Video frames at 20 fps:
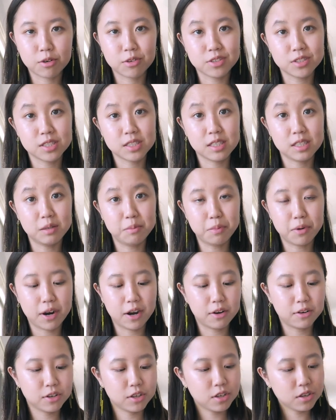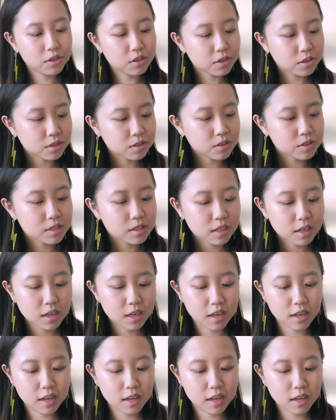rosy brown hues.